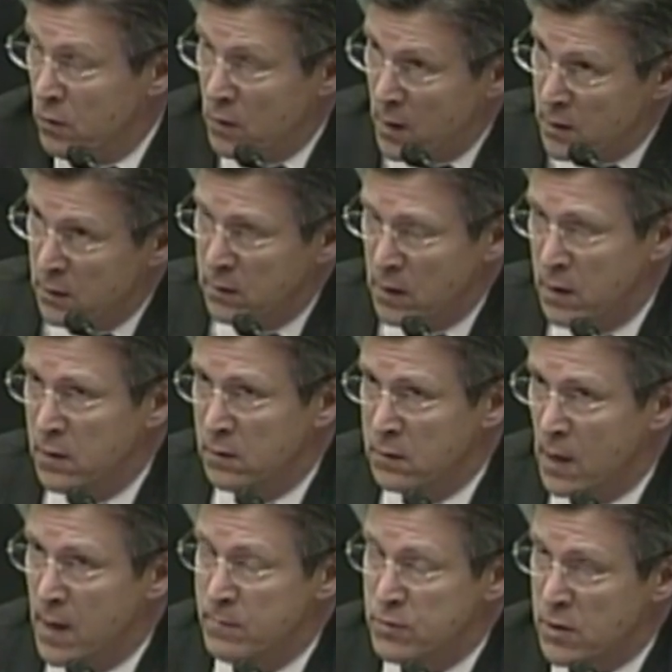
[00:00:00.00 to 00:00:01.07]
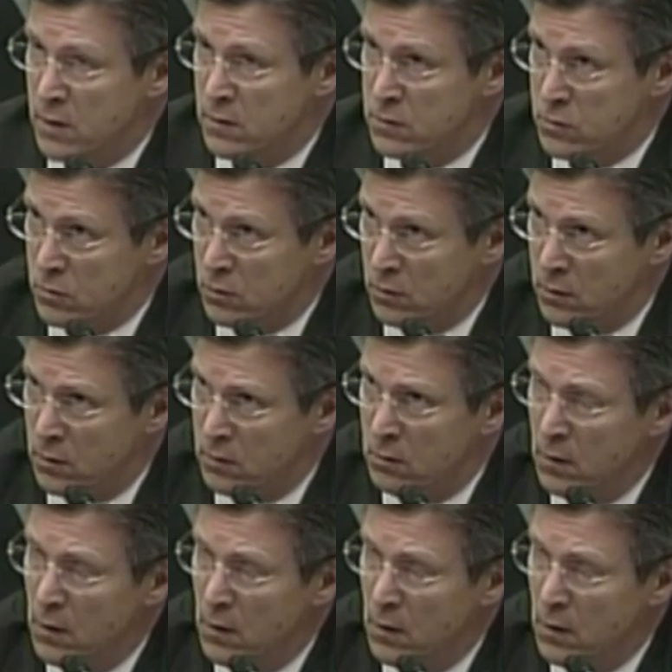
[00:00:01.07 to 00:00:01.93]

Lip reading: I think Tom said this earlier.